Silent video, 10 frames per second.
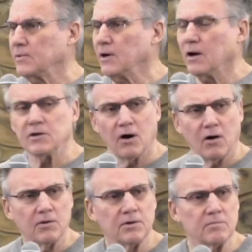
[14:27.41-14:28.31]
when God
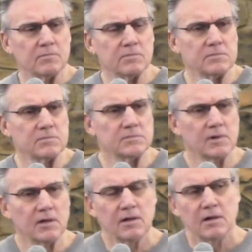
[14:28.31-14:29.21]
called him.
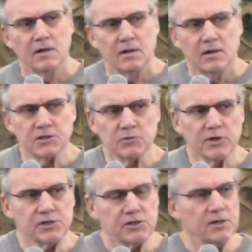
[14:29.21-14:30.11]

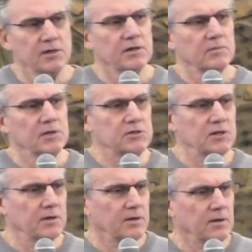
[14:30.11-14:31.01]
Listen to what he said to him. He
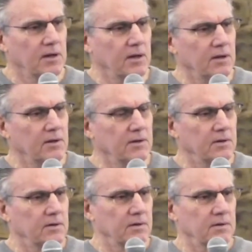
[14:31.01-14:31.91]
said,
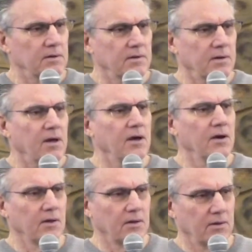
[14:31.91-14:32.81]

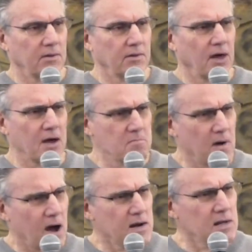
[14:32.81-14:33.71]
Hail, thy
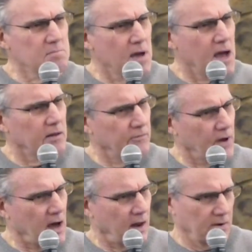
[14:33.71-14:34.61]
mighty man of
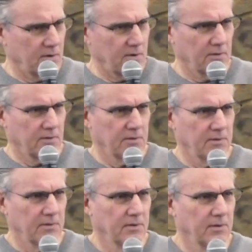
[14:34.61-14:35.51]
valor,
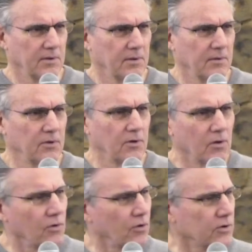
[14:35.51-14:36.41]
the
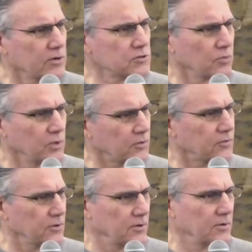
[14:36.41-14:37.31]
Lord is
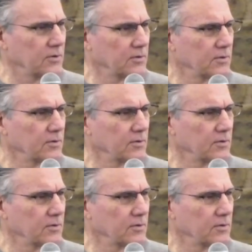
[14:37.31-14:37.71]
with you.